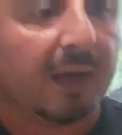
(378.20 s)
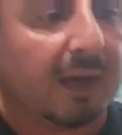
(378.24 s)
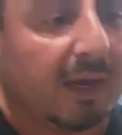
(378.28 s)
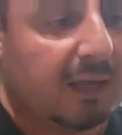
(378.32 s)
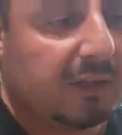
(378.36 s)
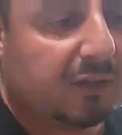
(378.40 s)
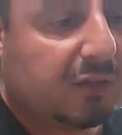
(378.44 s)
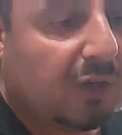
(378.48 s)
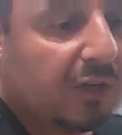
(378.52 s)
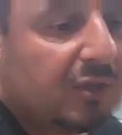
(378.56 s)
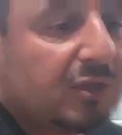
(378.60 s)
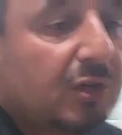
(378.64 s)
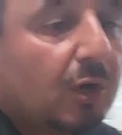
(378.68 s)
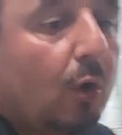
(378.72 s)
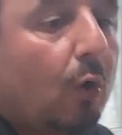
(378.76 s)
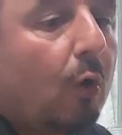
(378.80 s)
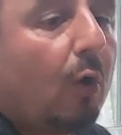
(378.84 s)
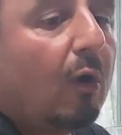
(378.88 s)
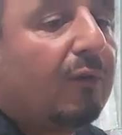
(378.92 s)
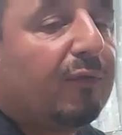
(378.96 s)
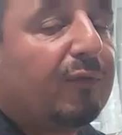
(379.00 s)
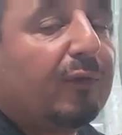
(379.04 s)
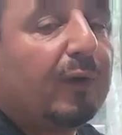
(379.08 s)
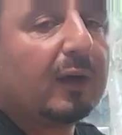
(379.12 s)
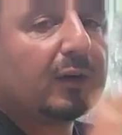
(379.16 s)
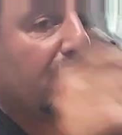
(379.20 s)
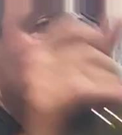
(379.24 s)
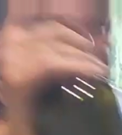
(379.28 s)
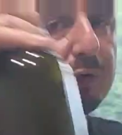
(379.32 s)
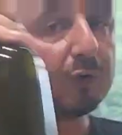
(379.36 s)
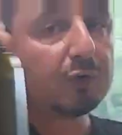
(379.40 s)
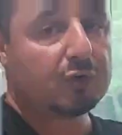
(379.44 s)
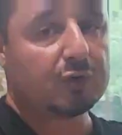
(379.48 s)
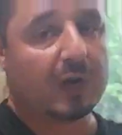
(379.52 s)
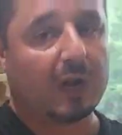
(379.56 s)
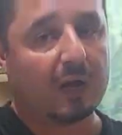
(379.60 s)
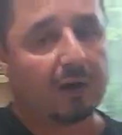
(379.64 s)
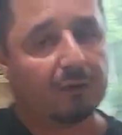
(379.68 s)
It doesn't call for extra
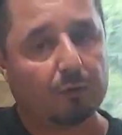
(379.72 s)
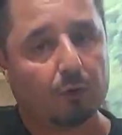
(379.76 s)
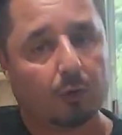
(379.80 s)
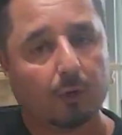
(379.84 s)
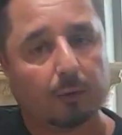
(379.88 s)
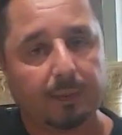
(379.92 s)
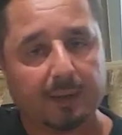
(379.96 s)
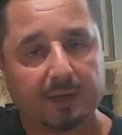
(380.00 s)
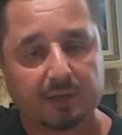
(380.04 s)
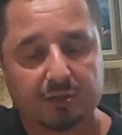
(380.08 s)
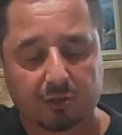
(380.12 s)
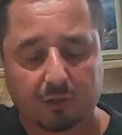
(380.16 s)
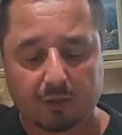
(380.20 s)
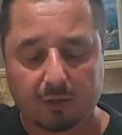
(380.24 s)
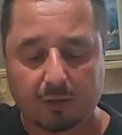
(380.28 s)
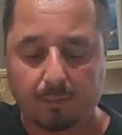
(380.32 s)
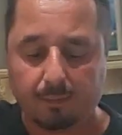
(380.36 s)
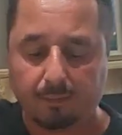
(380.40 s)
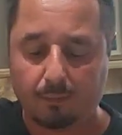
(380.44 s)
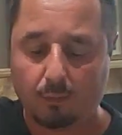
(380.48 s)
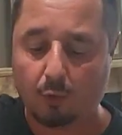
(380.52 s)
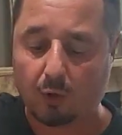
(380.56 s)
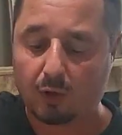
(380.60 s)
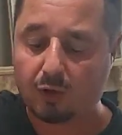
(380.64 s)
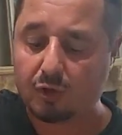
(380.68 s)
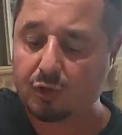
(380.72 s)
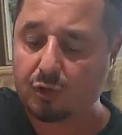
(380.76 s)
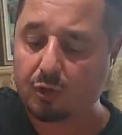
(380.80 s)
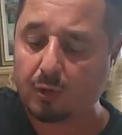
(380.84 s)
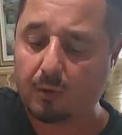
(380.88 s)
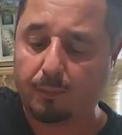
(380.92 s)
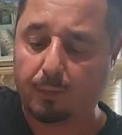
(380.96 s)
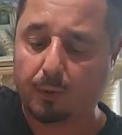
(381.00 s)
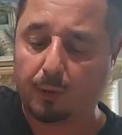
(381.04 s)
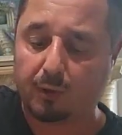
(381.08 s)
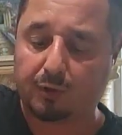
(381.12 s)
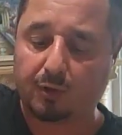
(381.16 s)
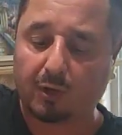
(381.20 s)
virgin olive oil, basically. We're just
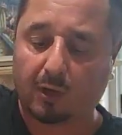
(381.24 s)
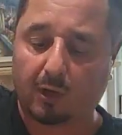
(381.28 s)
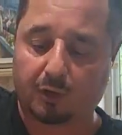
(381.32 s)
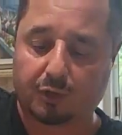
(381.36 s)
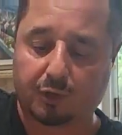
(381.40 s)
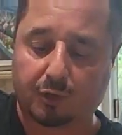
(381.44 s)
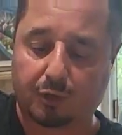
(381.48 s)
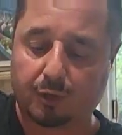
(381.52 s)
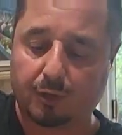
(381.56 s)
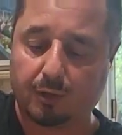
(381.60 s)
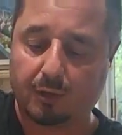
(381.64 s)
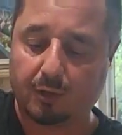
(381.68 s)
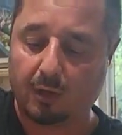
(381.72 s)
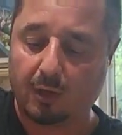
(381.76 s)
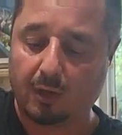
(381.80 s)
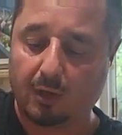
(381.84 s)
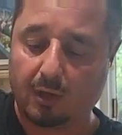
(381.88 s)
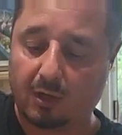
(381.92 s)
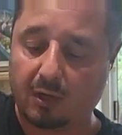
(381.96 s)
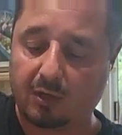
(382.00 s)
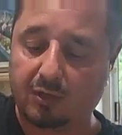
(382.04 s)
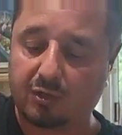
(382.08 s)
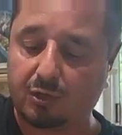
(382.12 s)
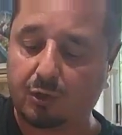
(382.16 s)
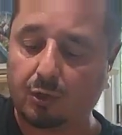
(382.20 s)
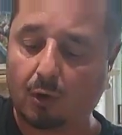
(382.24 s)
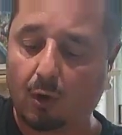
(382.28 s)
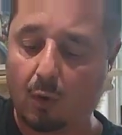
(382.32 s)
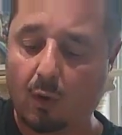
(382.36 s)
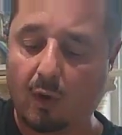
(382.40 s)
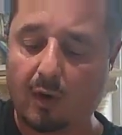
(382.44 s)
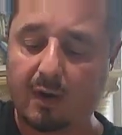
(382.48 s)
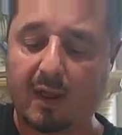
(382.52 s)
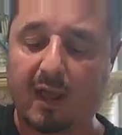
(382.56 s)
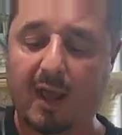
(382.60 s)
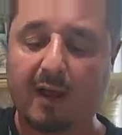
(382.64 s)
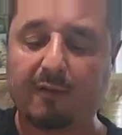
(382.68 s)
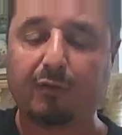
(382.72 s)
gonna put a touch. Because you know
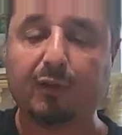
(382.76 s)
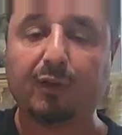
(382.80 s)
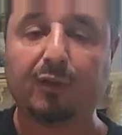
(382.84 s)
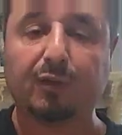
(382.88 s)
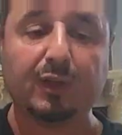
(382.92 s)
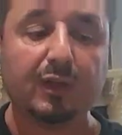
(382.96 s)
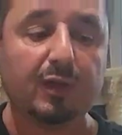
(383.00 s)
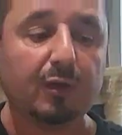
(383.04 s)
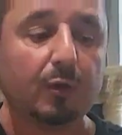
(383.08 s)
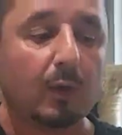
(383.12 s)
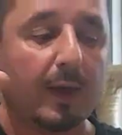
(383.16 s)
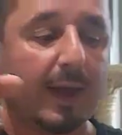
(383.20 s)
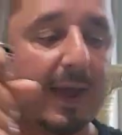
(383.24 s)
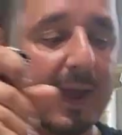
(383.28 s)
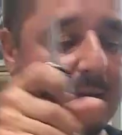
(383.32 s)
what? Everything you